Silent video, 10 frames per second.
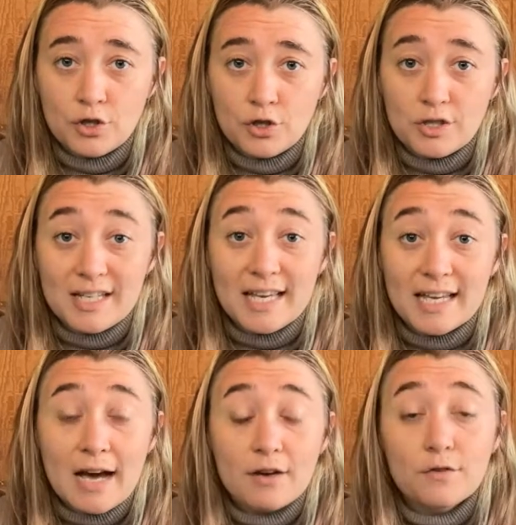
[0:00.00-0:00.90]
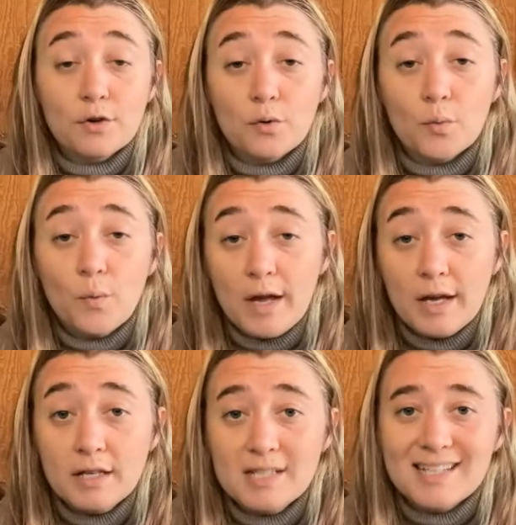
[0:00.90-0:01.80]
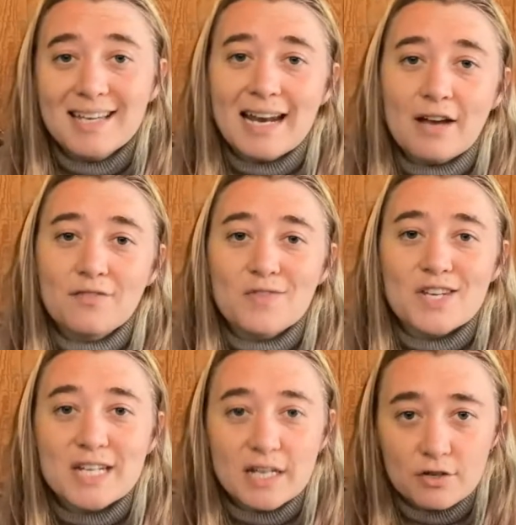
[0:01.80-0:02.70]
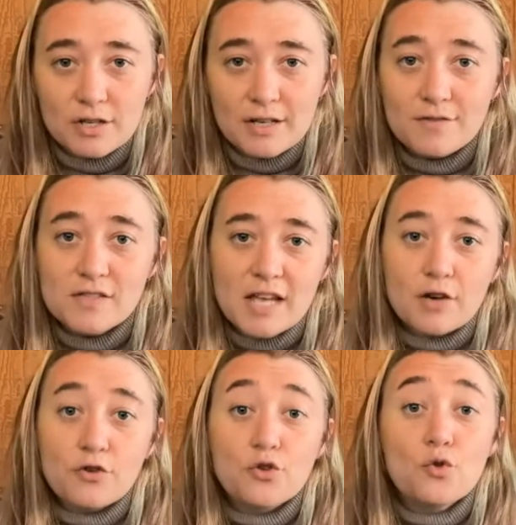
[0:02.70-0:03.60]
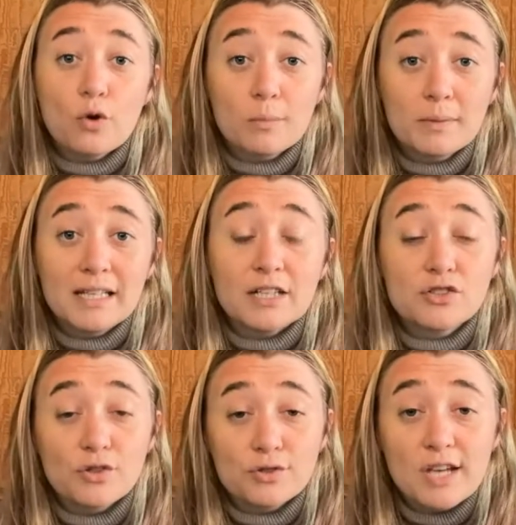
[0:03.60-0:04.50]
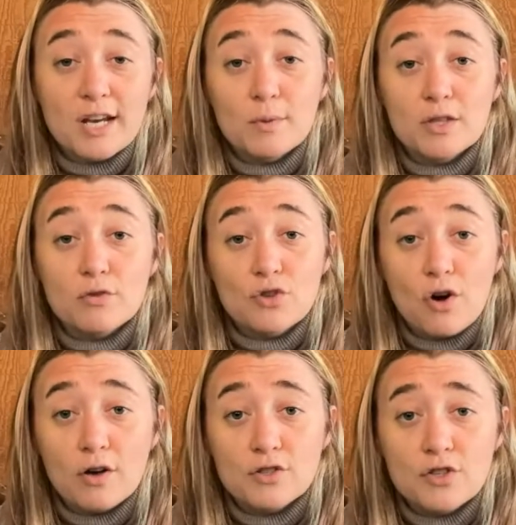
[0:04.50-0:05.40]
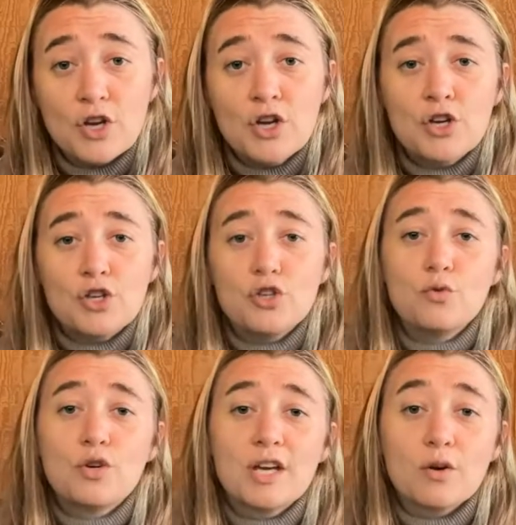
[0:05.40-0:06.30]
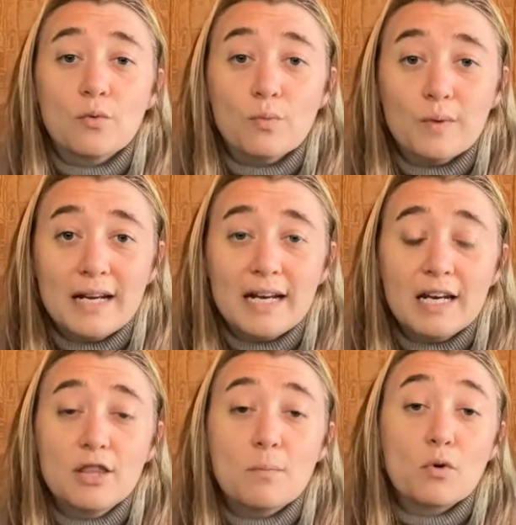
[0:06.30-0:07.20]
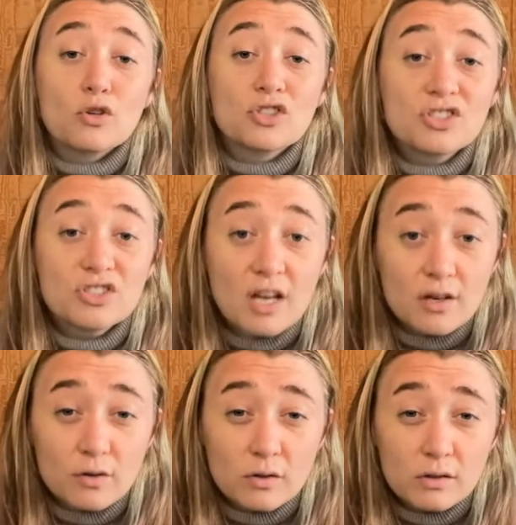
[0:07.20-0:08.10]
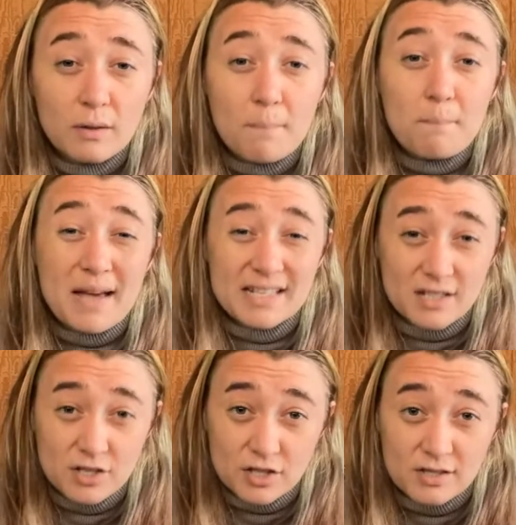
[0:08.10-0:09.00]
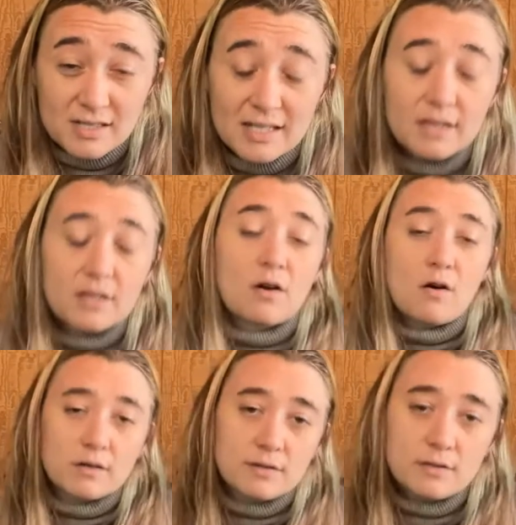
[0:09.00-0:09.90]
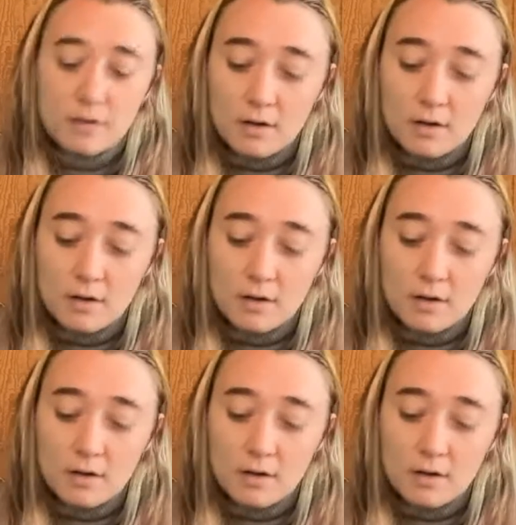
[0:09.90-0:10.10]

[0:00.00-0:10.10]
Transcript: to get out of your own way, to get out of the narratives that are normally associated with those cards, you can read the more subtle messages in the cards.